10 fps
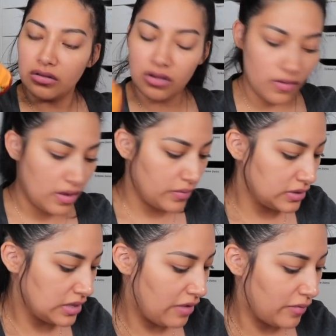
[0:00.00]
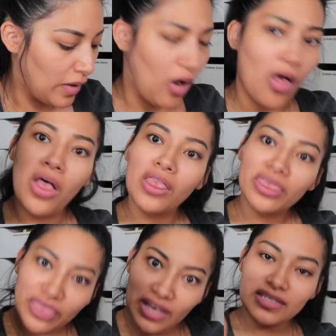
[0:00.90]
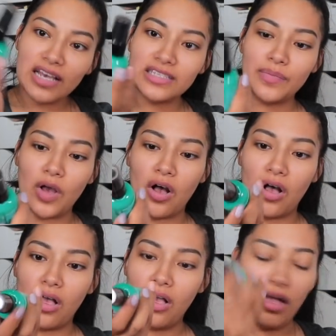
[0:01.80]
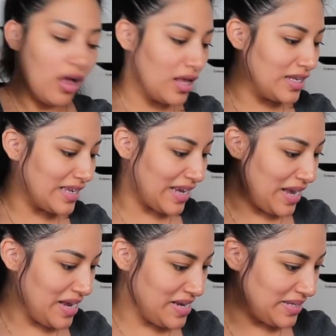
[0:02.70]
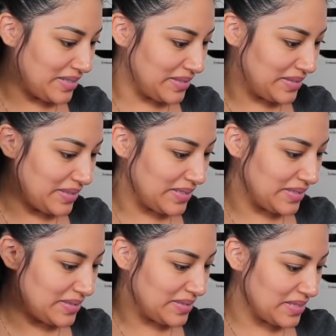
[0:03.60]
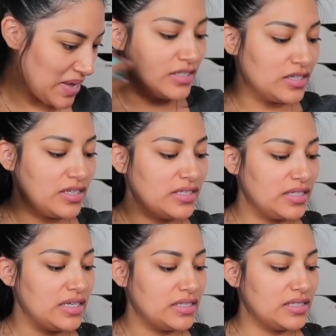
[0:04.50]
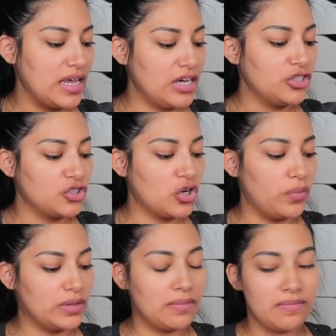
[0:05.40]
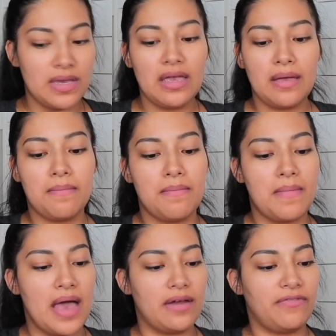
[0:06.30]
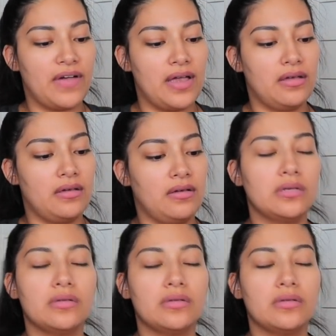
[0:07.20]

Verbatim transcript: No, that one doesn't have a ball. This has a ball. Nice. So this is Stay in Control with the Mint Mattifying.